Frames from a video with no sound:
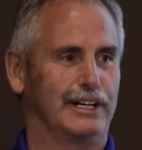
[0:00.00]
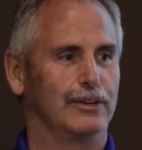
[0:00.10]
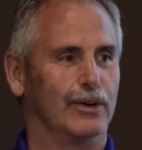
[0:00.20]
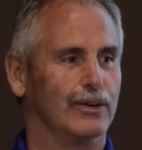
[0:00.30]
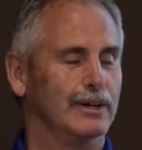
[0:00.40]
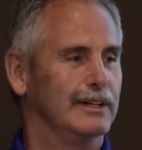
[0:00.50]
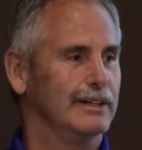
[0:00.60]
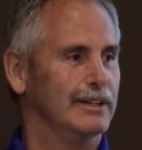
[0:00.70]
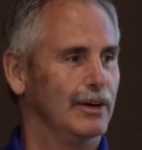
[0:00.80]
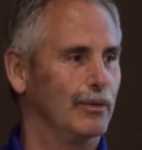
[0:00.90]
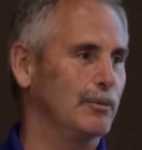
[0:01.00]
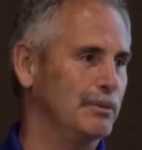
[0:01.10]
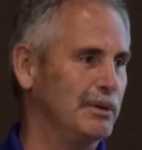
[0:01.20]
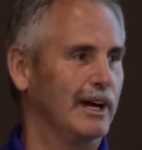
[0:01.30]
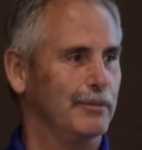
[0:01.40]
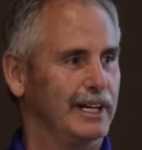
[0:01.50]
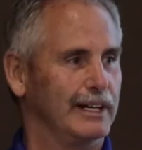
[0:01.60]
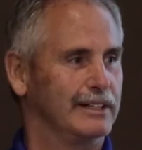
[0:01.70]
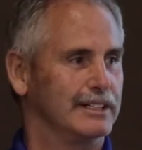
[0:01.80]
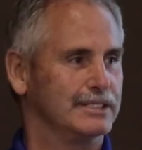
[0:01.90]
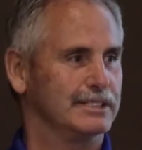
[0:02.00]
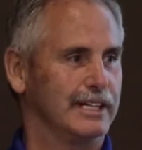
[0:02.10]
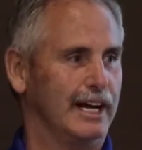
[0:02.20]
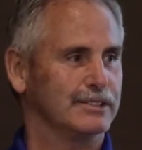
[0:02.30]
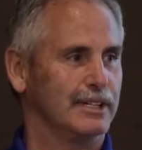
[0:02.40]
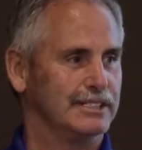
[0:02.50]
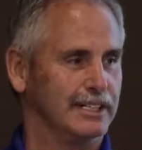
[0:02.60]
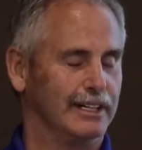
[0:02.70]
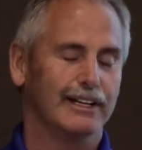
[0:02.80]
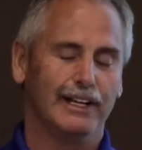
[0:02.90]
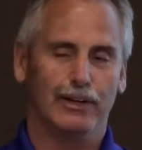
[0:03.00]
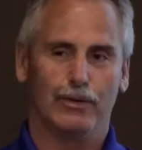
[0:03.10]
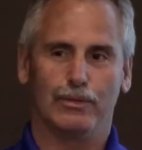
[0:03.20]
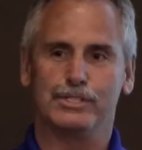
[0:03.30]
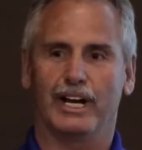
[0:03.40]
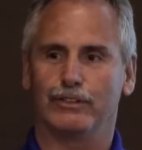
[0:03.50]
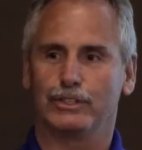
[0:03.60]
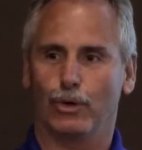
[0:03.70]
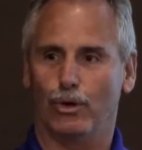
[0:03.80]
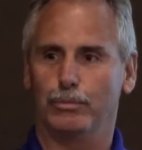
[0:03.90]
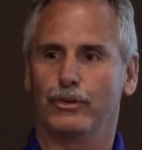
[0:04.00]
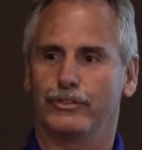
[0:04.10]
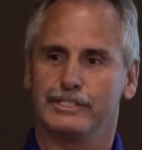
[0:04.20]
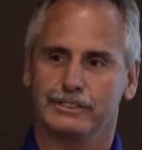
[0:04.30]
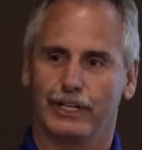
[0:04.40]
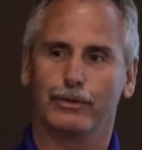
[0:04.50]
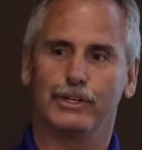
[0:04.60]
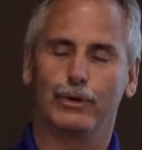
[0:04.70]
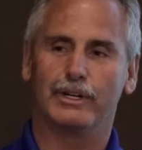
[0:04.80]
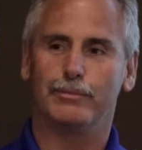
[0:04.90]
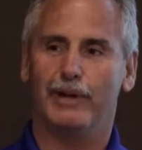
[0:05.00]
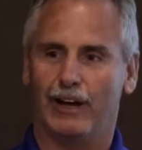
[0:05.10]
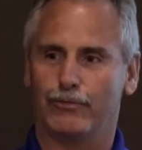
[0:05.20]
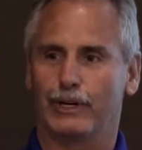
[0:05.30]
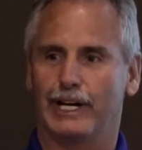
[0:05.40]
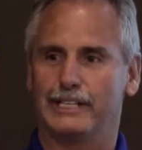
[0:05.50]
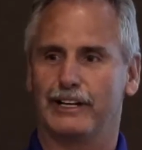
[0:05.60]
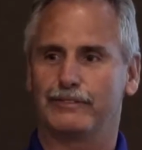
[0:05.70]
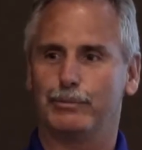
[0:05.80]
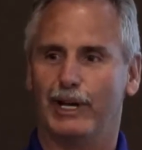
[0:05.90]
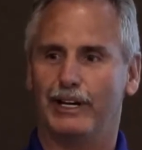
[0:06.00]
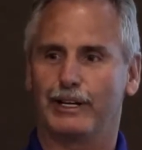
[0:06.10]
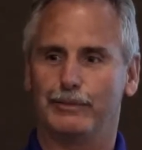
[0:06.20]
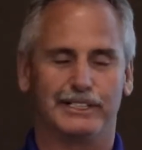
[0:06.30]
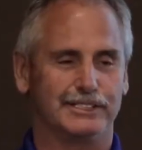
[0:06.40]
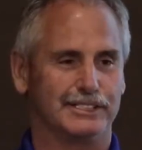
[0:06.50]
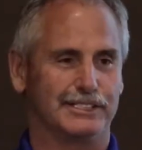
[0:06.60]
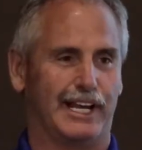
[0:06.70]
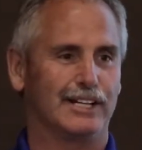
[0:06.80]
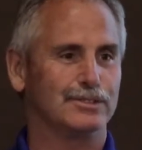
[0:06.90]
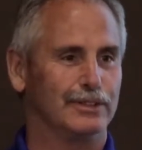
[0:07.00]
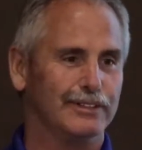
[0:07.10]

I'd go, you know, when we'd be coming into Saskatchewan, I'd say, we should have a toll booth just like when you go into Banff where guys have to pay to come into Saskatchewan.